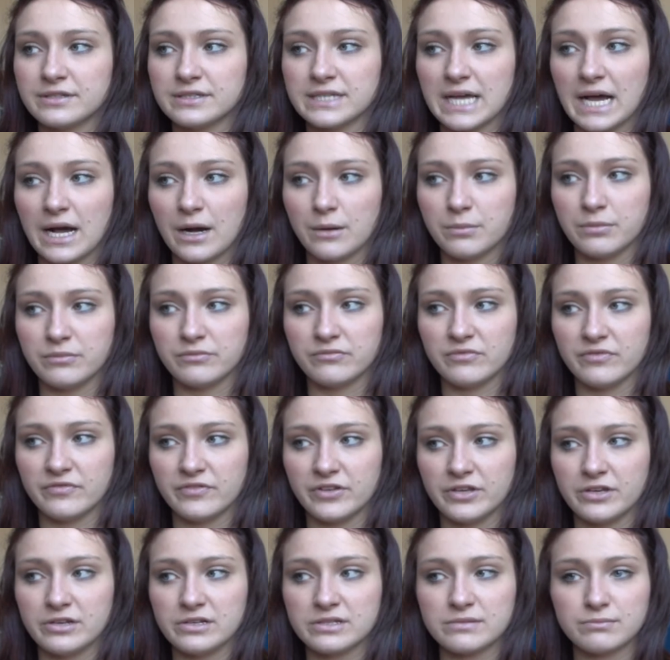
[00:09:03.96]
as album
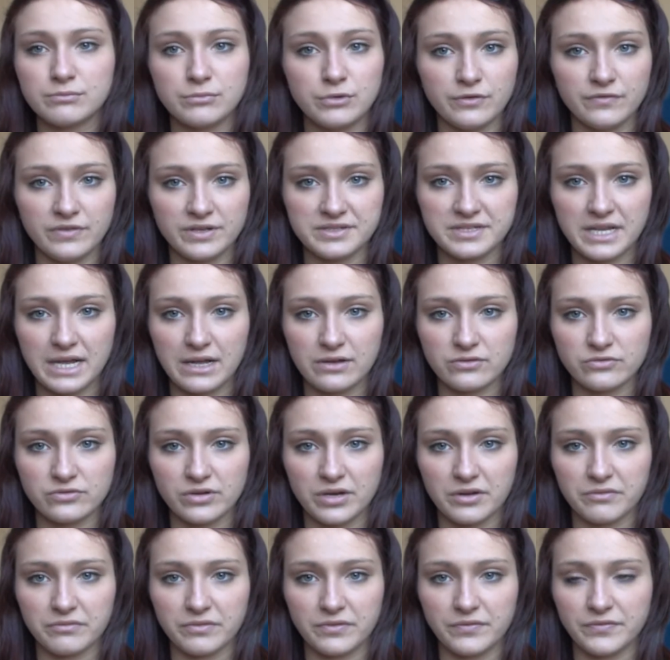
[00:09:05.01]
reviews, movie
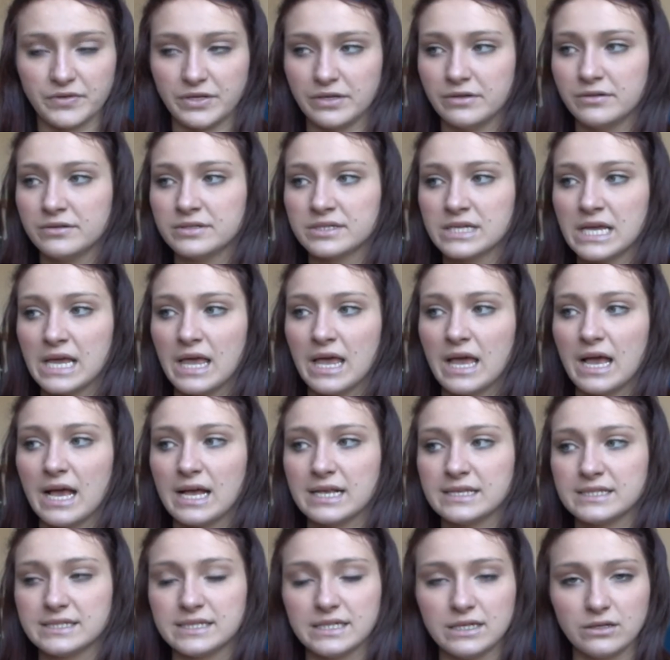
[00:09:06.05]
soundtrack reviews,
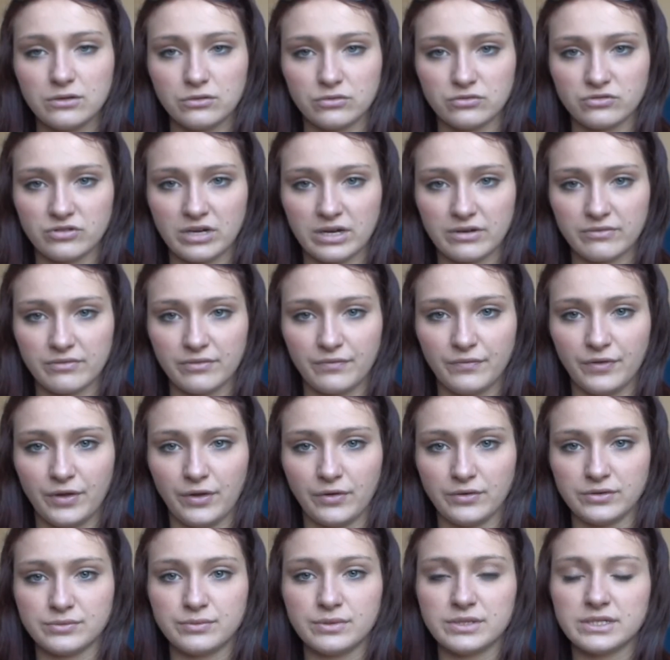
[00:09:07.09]
and single track
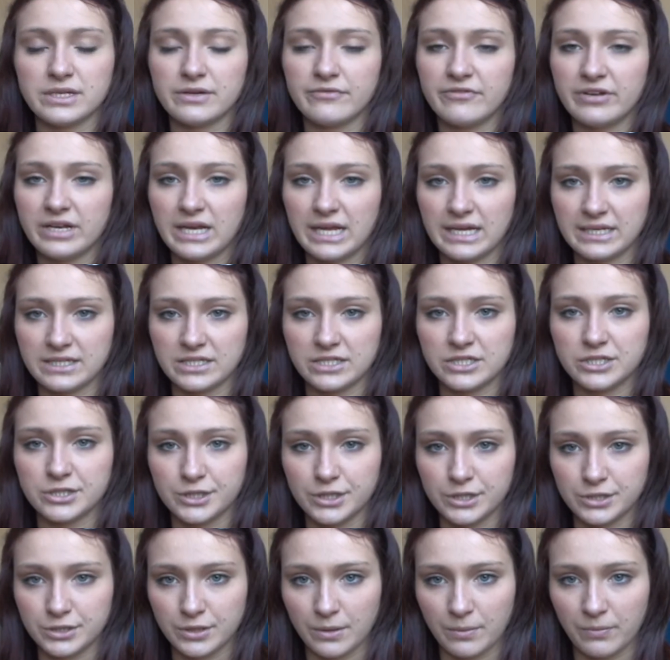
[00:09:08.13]
reviews, which are related to the
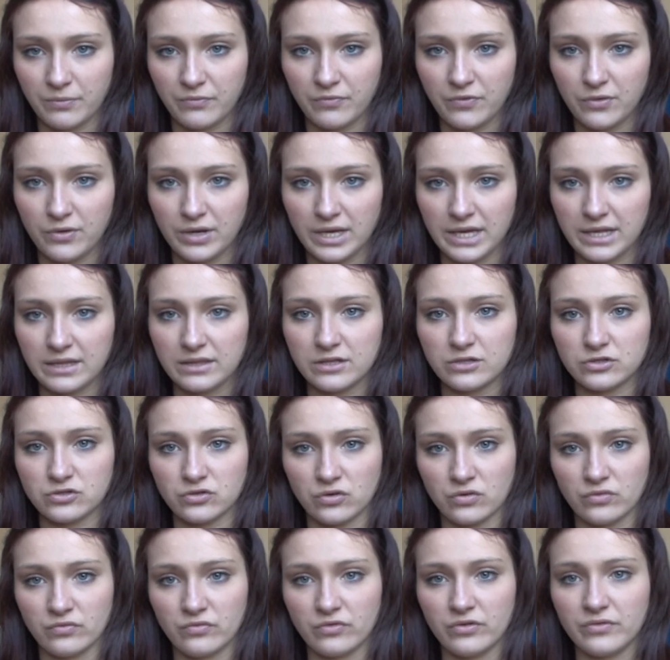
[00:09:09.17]
top 40 in the
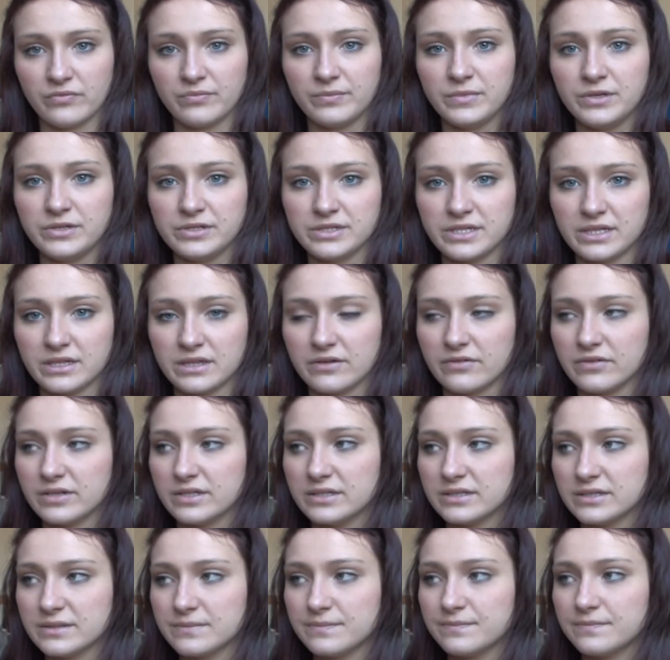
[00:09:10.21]
genre of music there
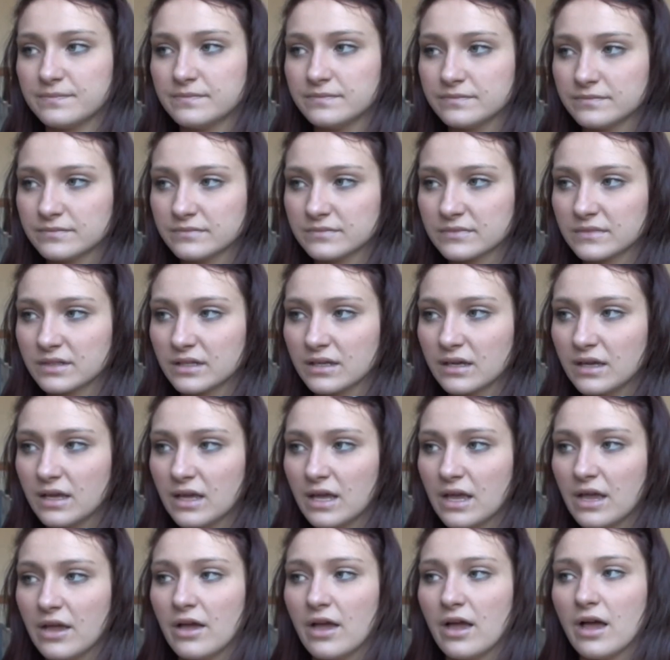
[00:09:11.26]
is.
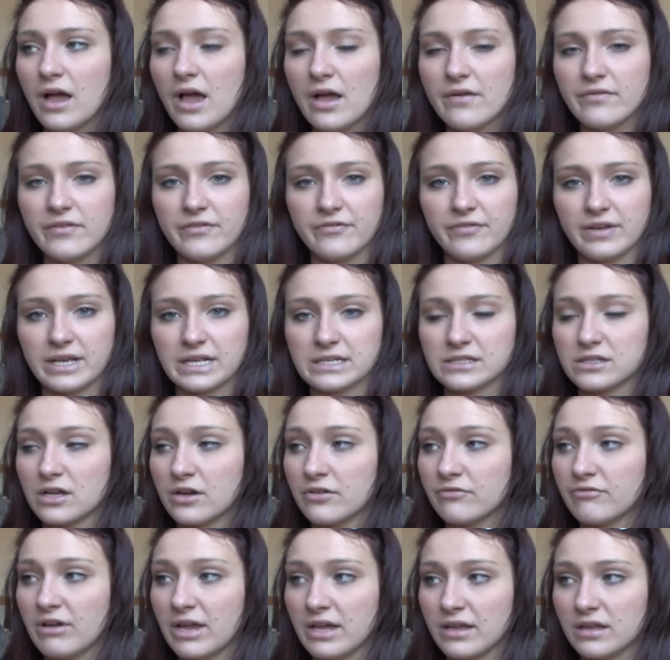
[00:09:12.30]
Other things are
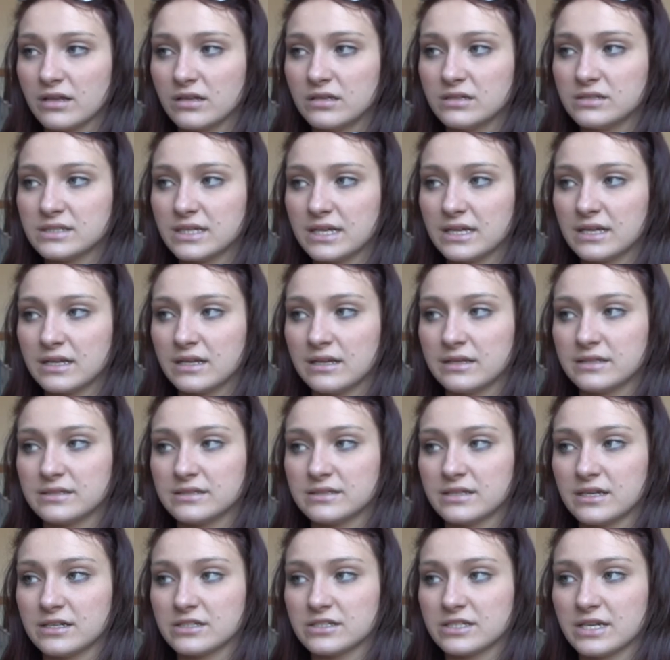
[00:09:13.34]
regulars
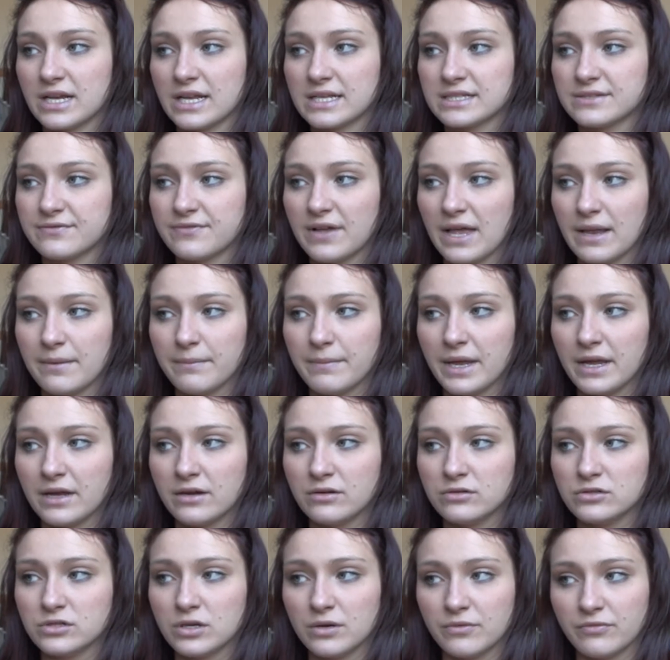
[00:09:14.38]
such as fan
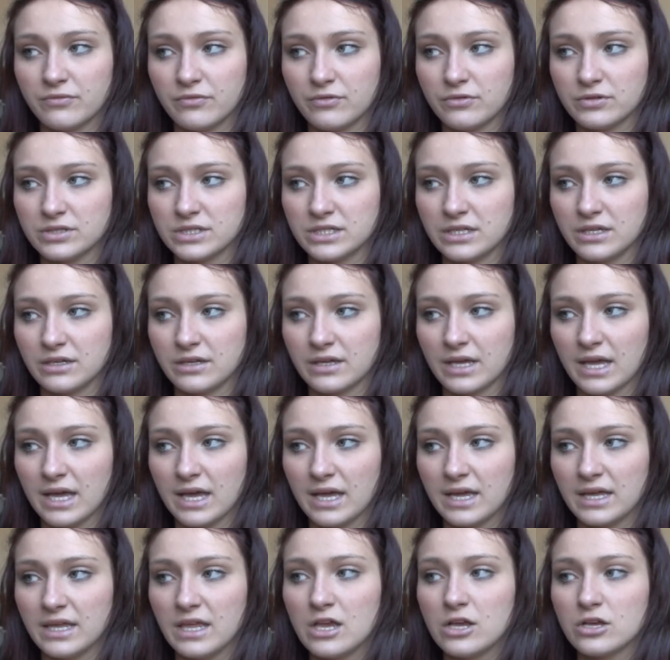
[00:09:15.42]
mail, top 40
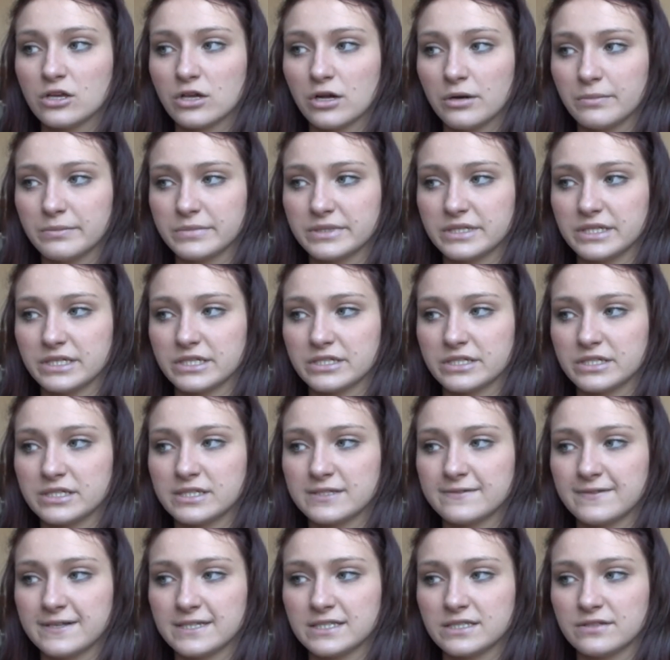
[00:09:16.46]
UK, competitions,
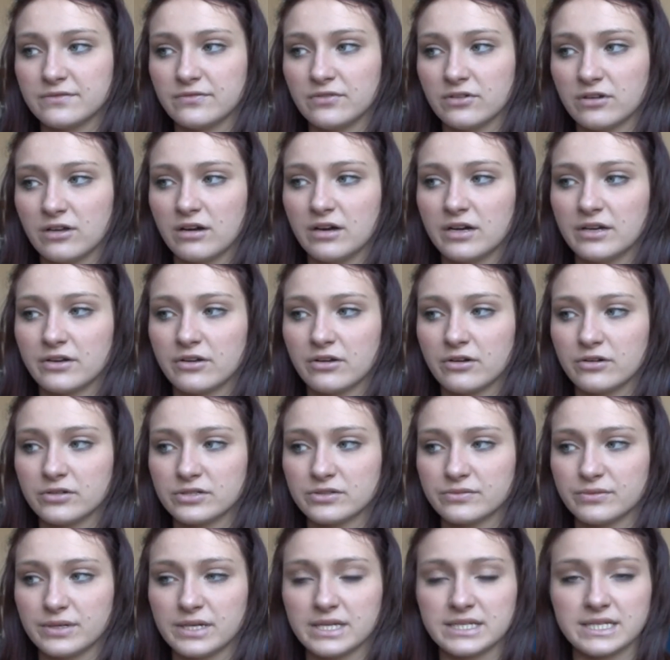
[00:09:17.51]
festival guide,
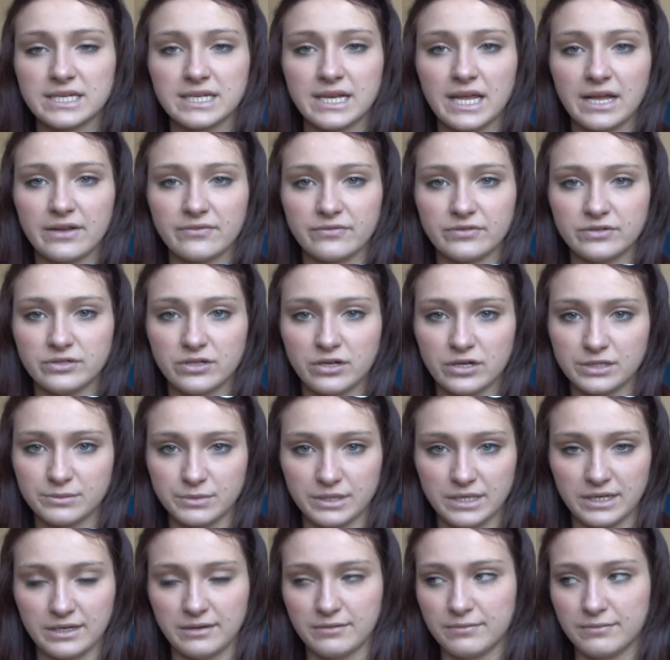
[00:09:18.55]
crossroads, and advertisement
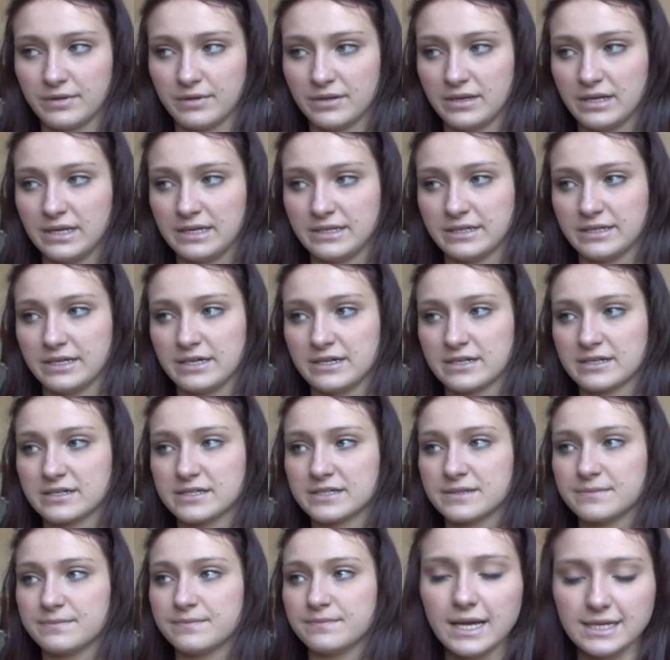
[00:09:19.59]

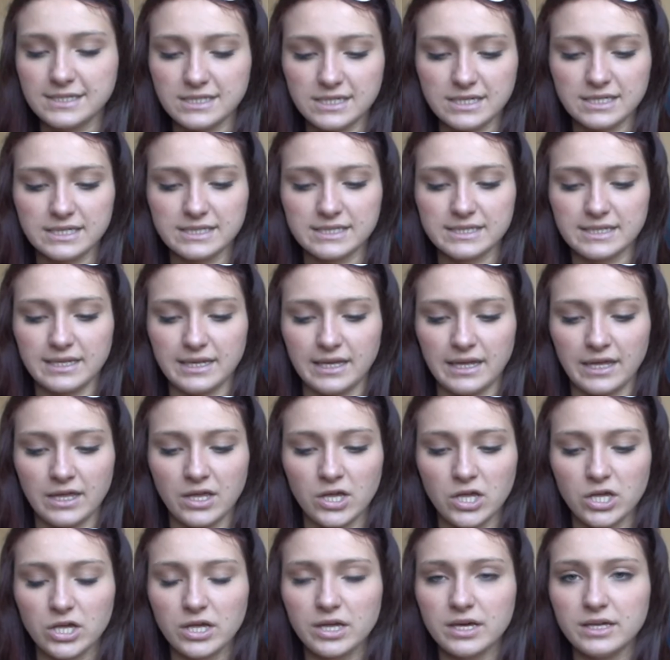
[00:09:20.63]
index. As you can see
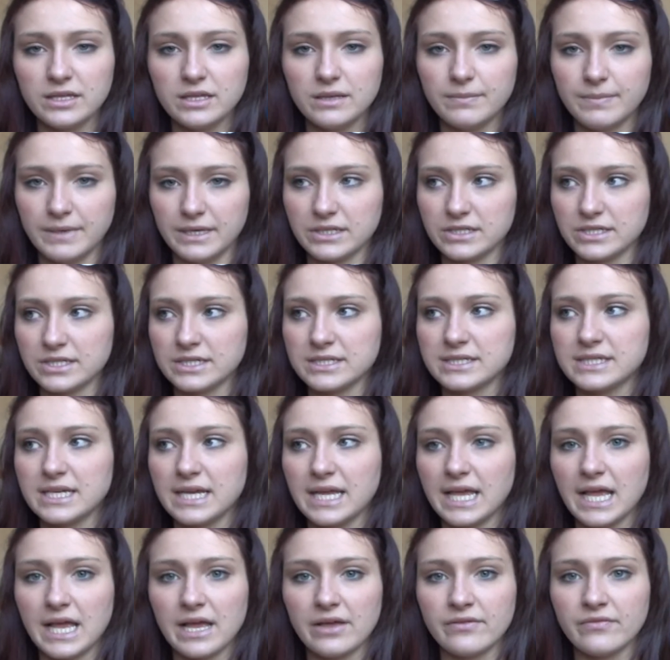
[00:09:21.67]
on the pictures, they
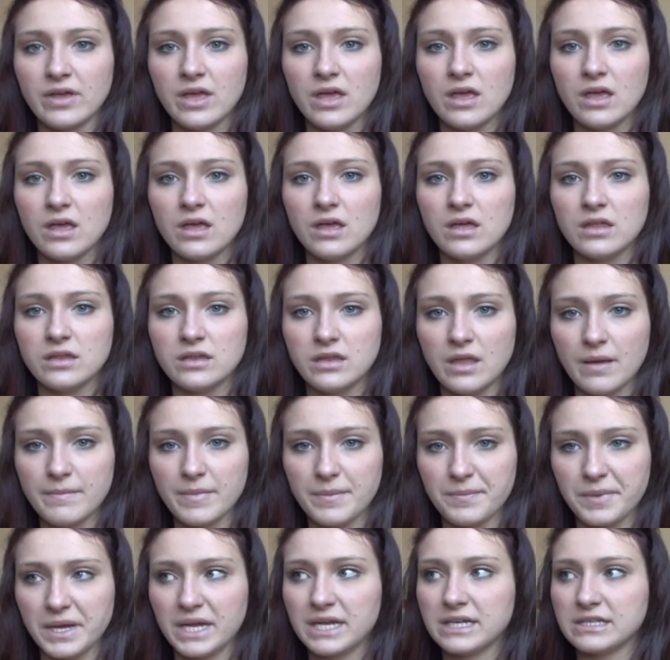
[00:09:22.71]
have number
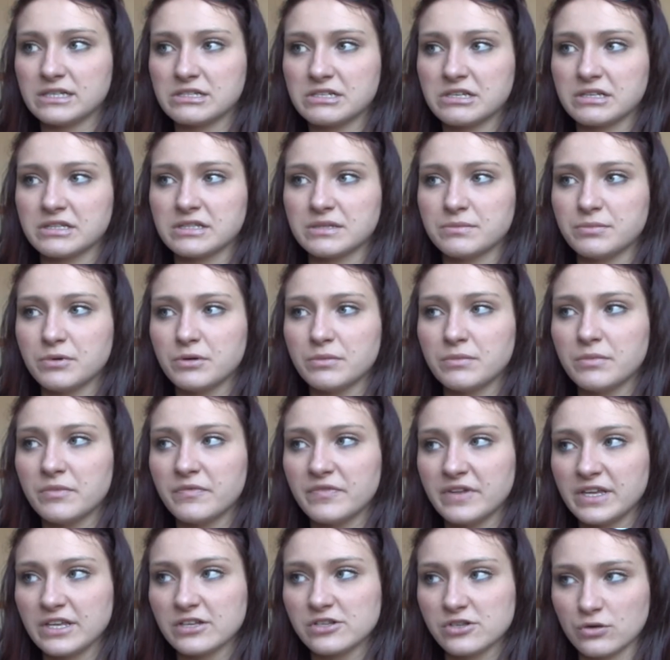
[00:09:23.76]
pages at the bottom of
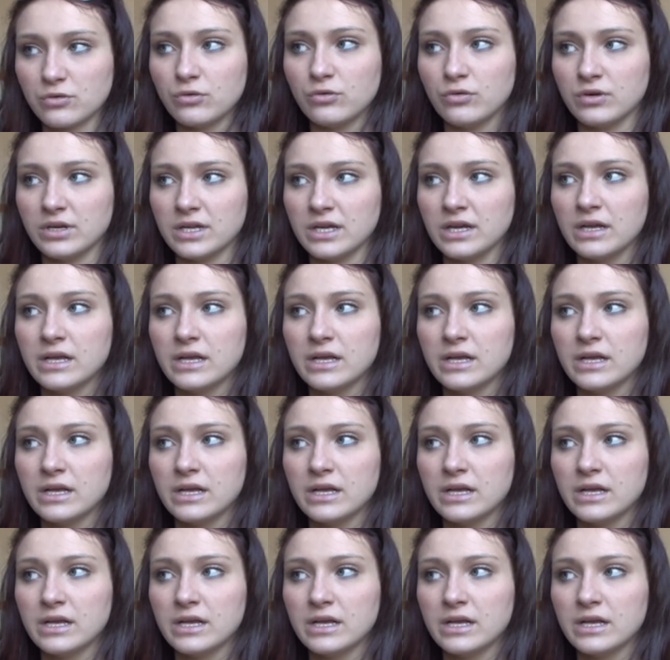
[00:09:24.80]
each corner,